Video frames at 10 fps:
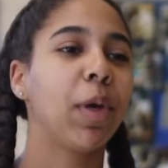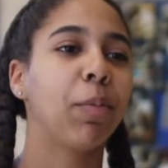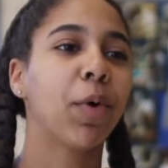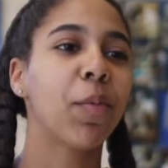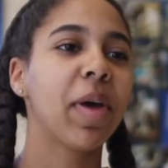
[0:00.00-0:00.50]

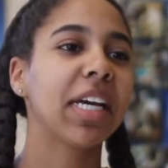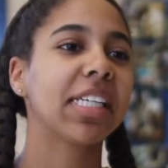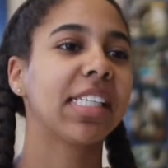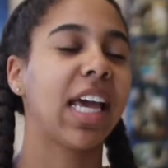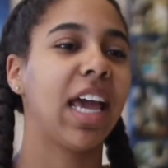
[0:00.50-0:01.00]
pit bull
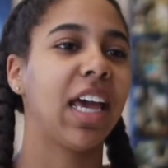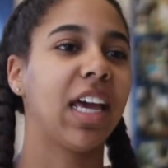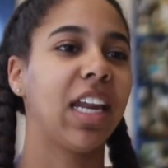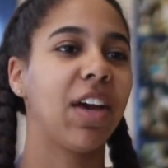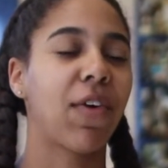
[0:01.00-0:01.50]
mix,
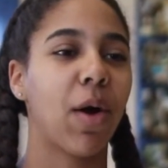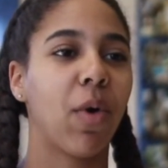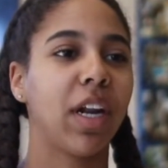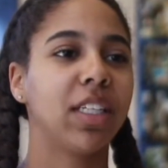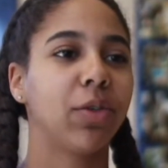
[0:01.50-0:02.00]
and if I
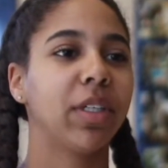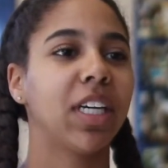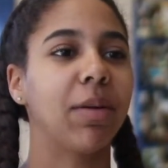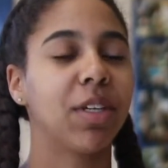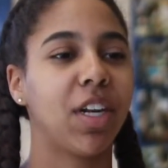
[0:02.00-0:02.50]
wanted to adopt